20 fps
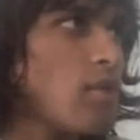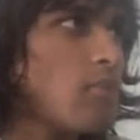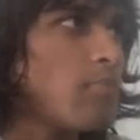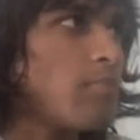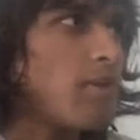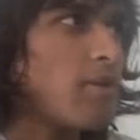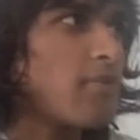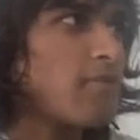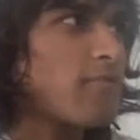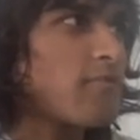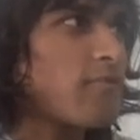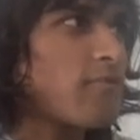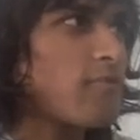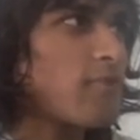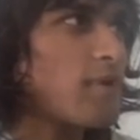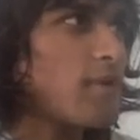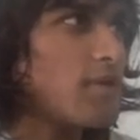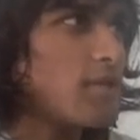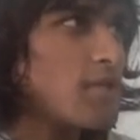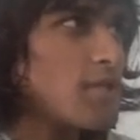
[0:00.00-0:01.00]
But
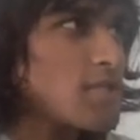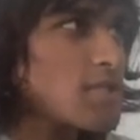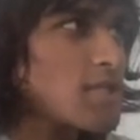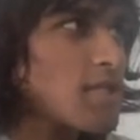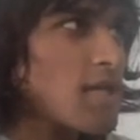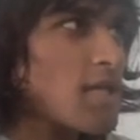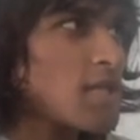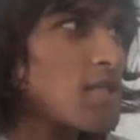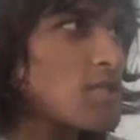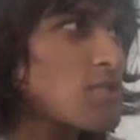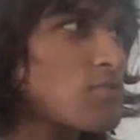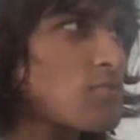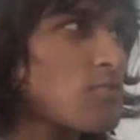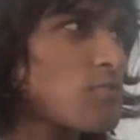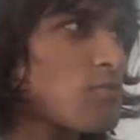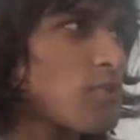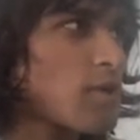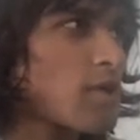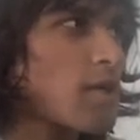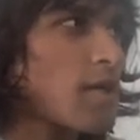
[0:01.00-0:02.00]
in this case,
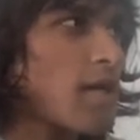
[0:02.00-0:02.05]
we're going